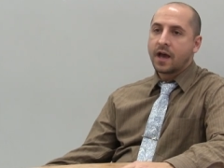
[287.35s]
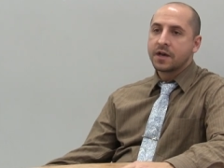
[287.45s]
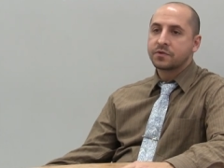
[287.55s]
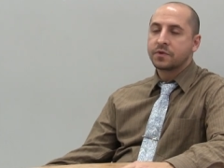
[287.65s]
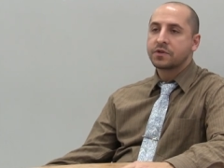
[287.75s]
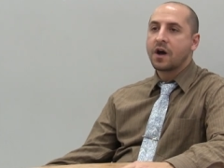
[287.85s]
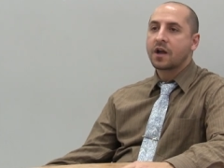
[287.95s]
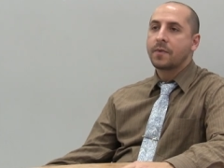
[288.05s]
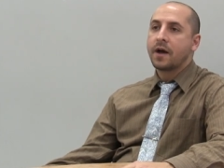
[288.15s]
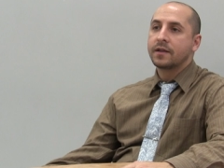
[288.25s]
Uh, so we
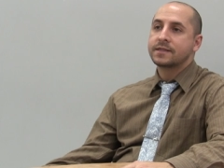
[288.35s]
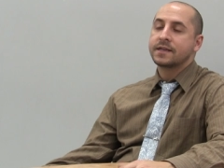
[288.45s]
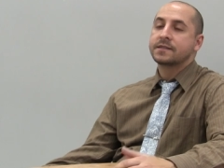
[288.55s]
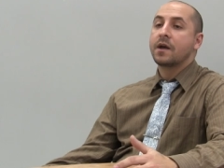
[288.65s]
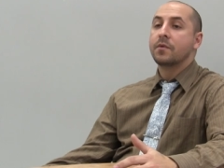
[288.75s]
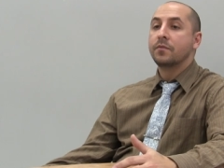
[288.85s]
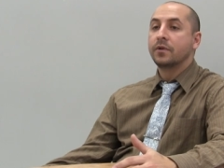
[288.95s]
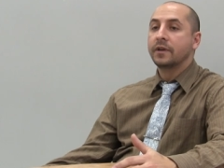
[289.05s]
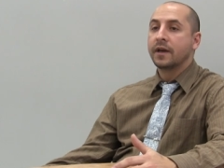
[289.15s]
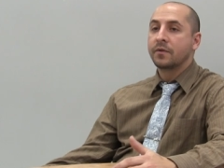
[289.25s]
talk about, say,
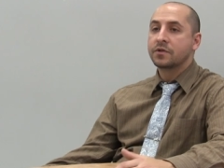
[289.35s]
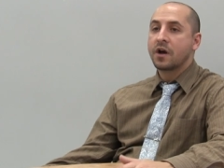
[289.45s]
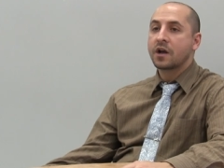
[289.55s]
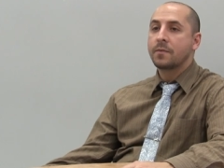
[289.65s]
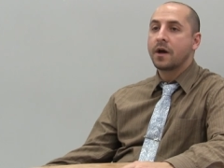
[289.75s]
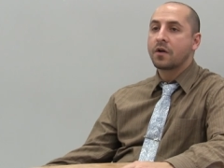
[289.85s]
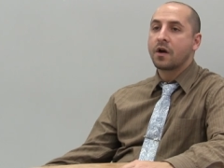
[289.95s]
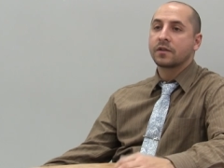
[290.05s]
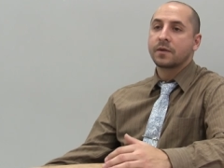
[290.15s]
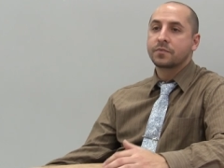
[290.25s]
cyberbullying. We talk about
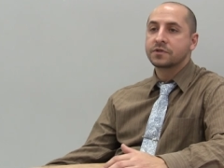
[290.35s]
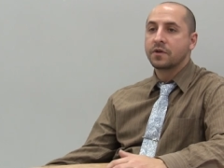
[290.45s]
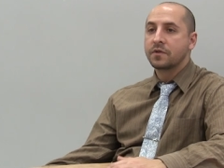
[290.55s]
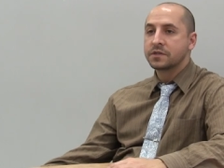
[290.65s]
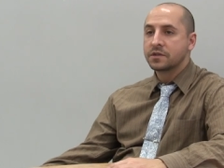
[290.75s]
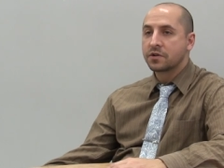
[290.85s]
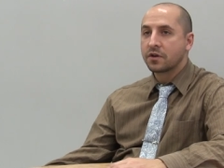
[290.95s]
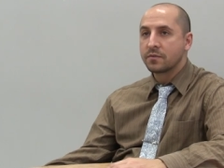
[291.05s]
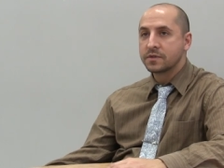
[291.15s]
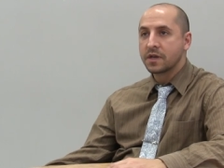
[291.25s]
our online personas in
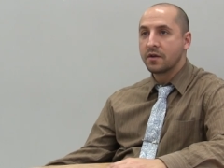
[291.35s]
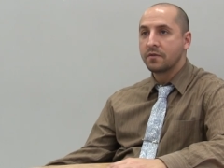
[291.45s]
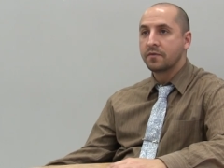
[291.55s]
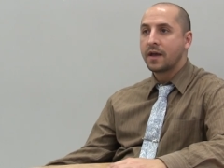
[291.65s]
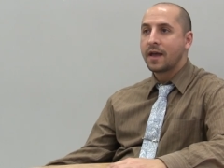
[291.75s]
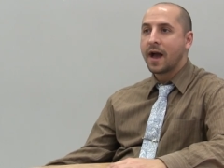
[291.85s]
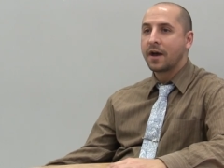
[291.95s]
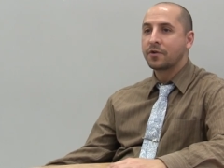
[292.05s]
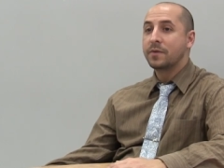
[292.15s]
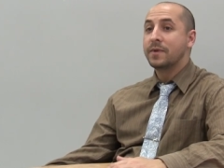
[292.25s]
terms of
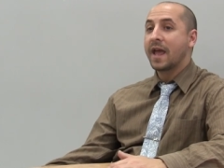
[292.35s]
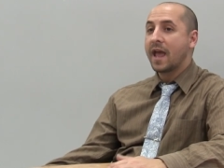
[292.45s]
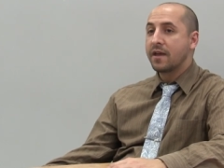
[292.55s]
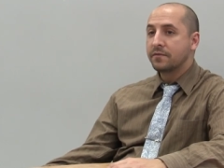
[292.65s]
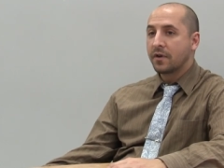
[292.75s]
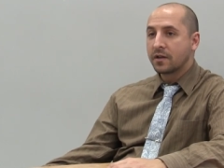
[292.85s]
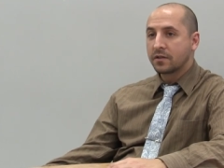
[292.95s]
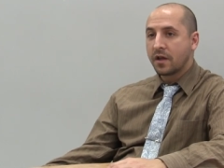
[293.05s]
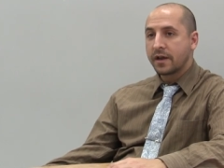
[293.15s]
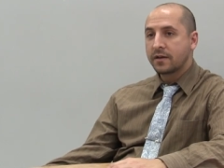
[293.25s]
how do we behave
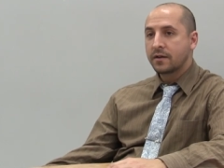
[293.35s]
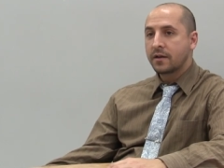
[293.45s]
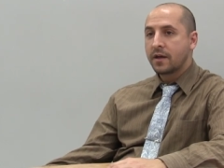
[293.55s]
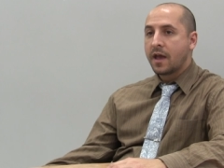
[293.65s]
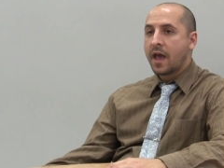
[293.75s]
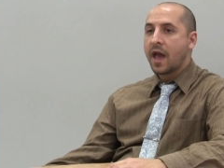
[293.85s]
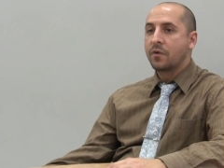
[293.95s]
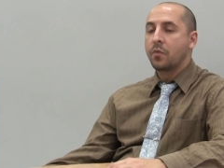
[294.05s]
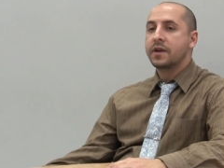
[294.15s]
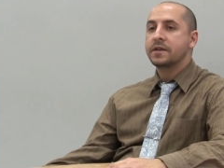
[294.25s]
online,
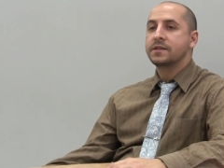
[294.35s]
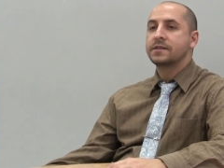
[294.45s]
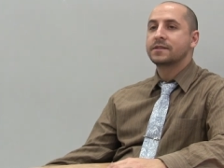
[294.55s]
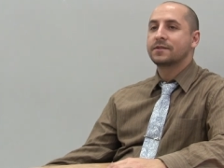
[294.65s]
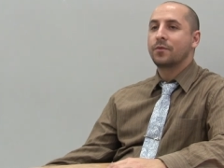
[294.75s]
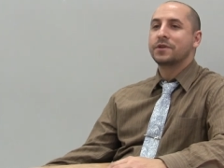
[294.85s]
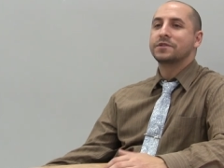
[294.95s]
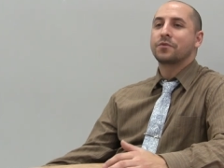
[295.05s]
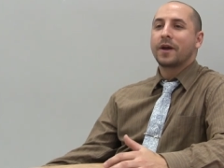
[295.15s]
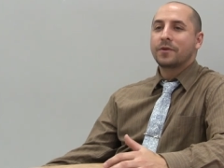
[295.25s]
and what is what
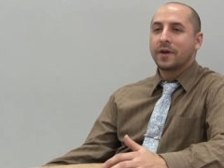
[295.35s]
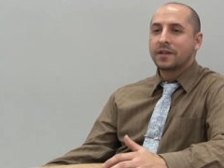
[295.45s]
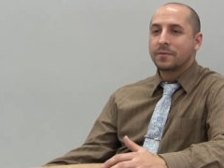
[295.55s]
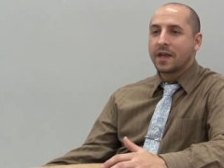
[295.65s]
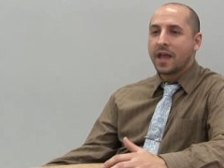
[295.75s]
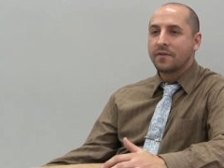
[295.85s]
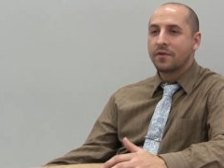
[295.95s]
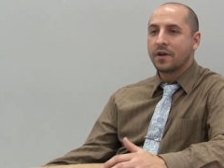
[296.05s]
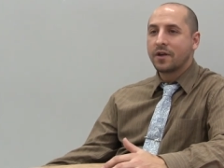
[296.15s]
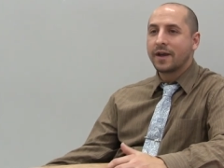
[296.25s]
is the right way to
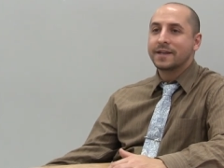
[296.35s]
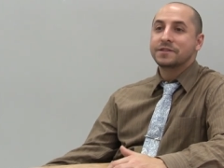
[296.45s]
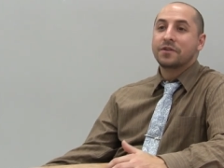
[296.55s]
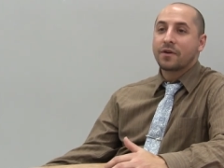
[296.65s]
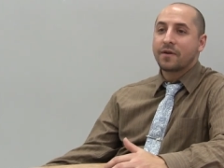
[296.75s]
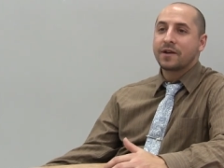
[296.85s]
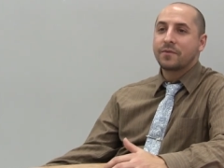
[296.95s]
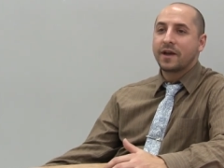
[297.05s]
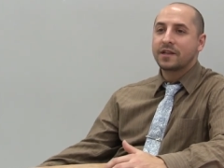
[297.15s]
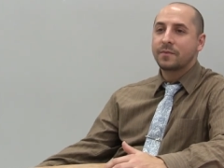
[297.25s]
behave online? Is there a
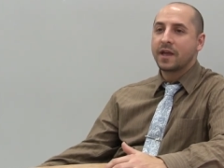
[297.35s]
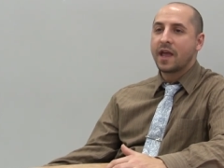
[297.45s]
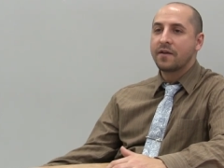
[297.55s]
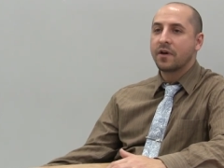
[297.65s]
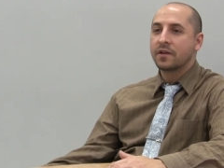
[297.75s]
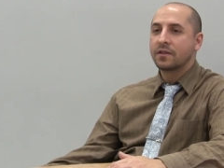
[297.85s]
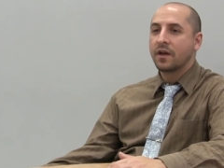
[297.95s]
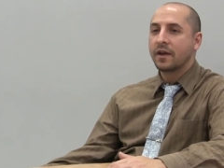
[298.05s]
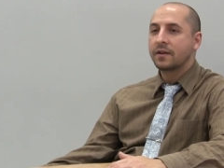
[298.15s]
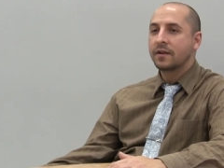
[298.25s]
right way to behave
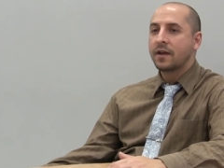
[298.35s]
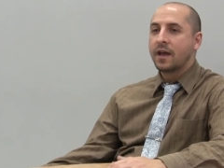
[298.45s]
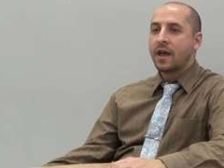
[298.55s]
online?